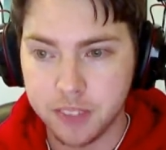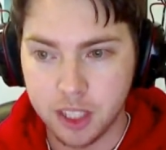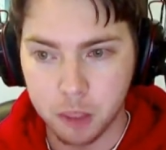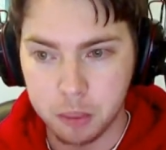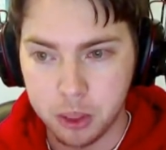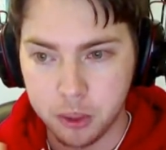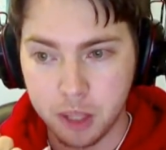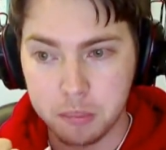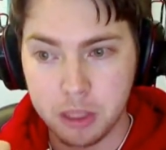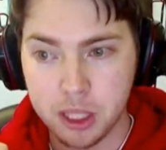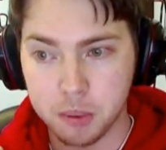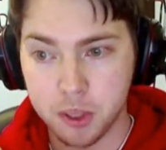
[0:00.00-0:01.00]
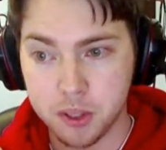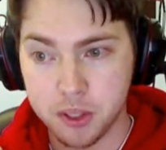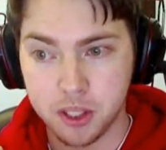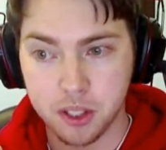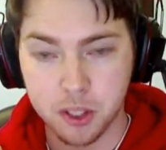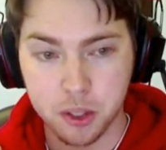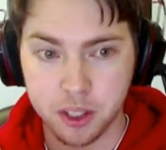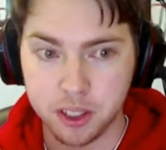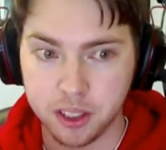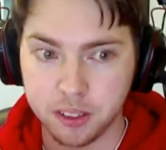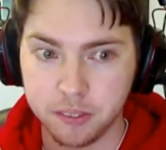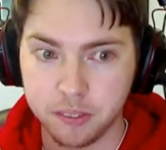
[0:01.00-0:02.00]
And we don't have many sponsors in
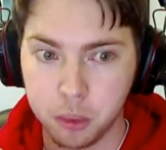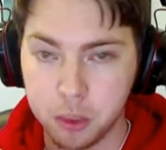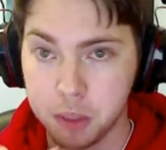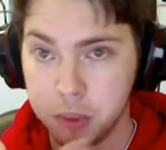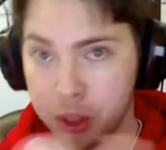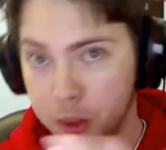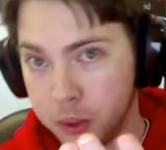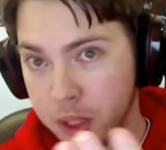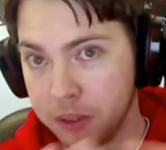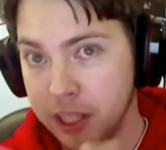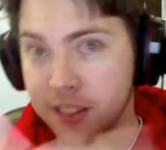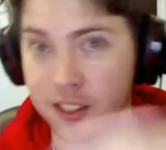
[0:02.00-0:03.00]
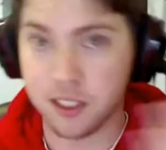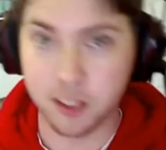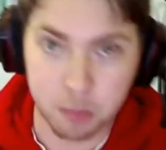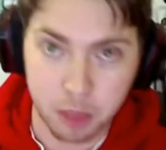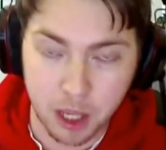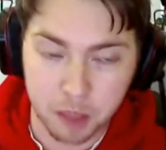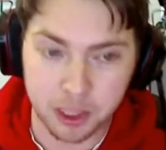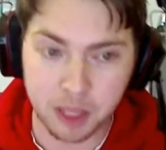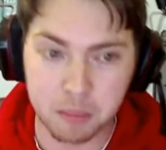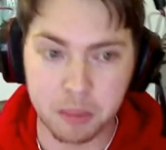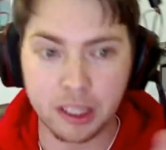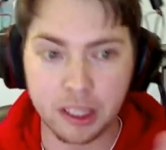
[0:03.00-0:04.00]
Australia. The ones that we do have hesitant to part with
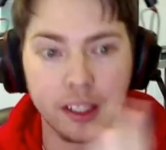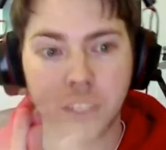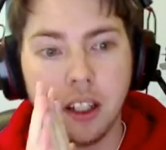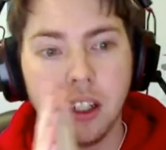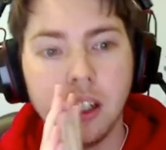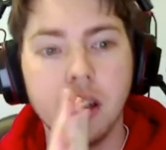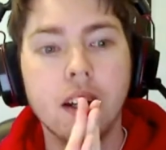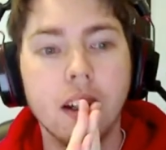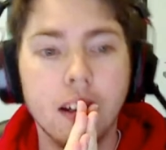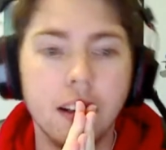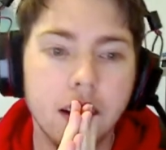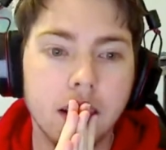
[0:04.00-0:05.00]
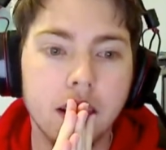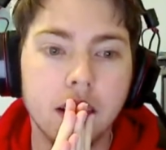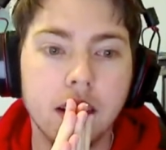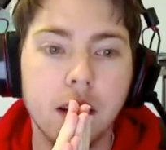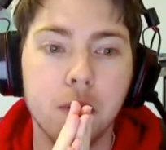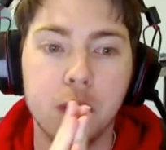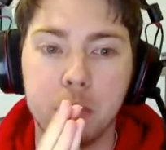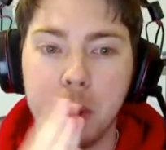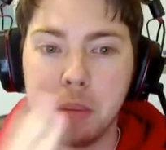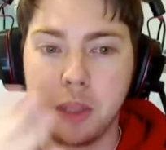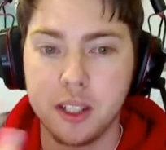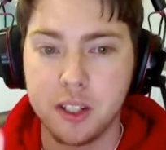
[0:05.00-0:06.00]
that money. And with a
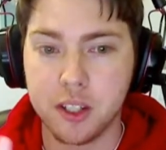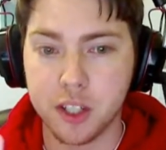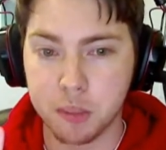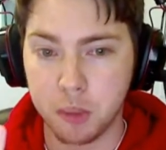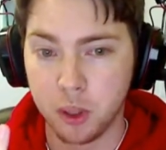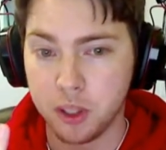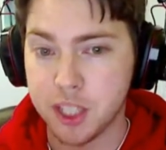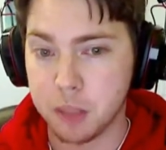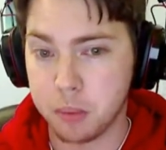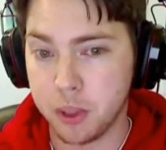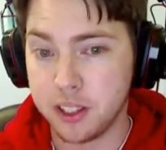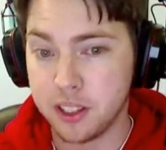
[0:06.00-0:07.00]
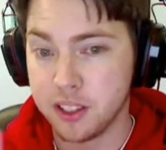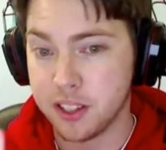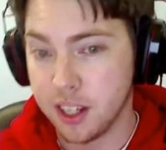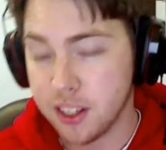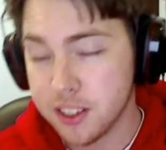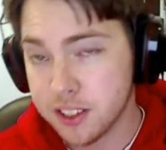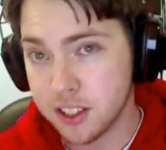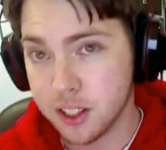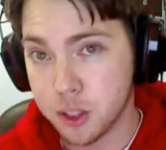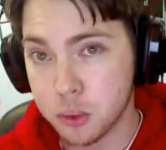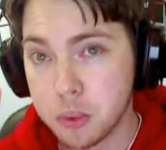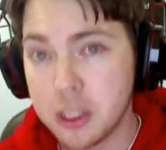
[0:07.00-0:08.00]
population as small and separated as ours,
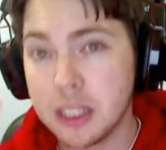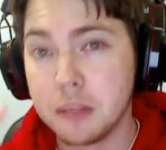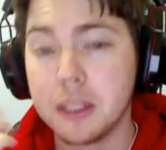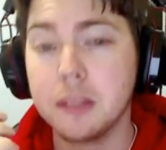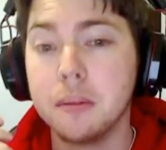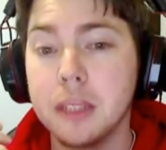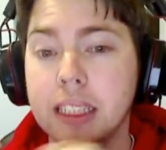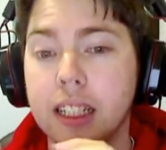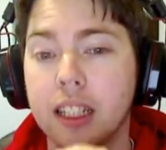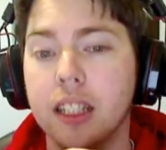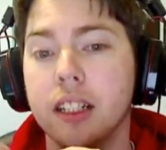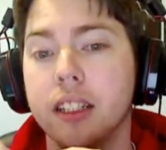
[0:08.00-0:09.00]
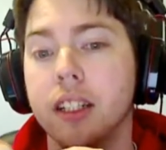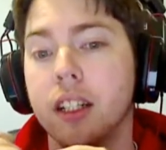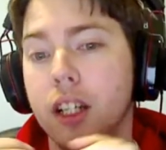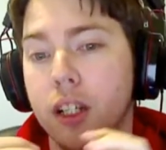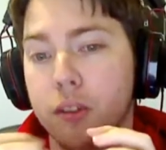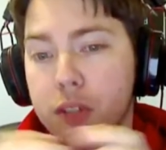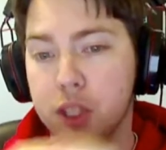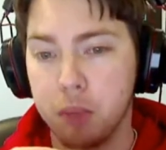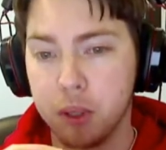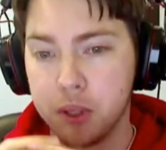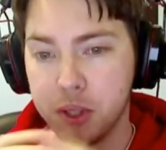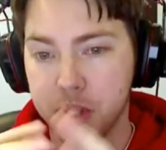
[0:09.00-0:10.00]
it's really, really, really hard for
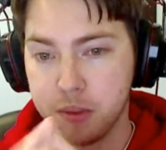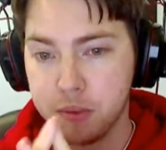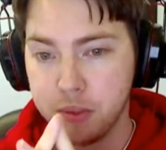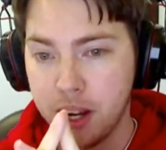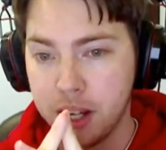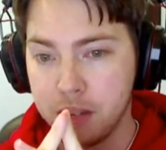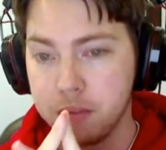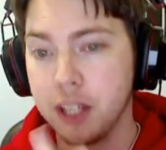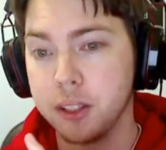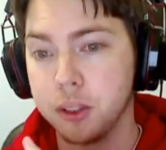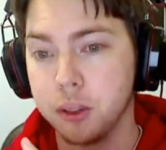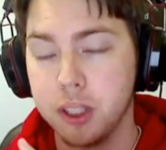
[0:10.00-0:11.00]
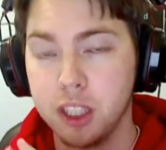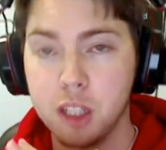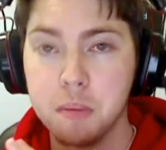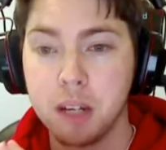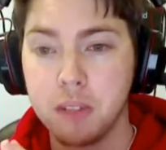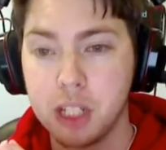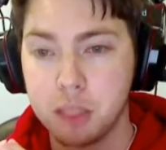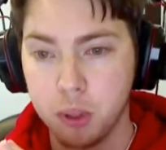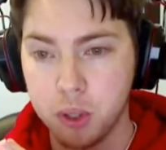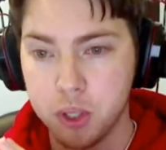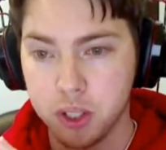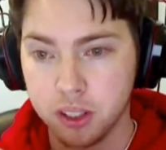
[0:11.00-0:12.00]
sponsors to find value in the amount of
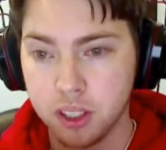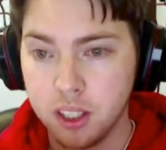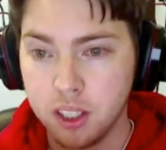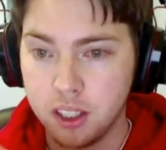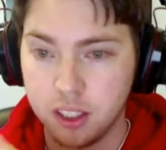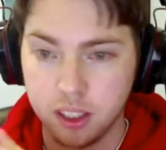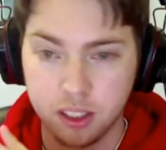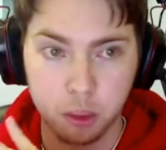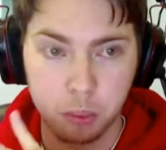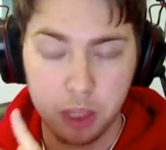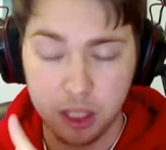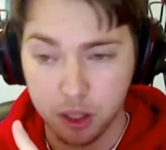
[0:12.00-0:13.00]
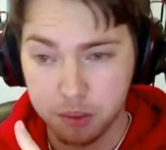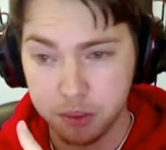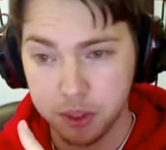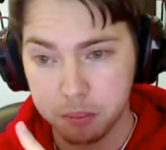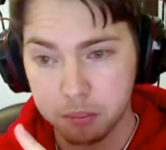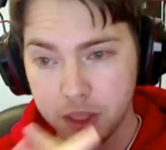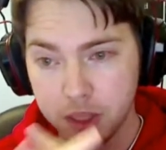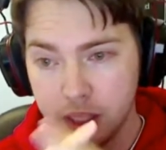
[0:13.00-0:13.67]
exposure that we can offer them.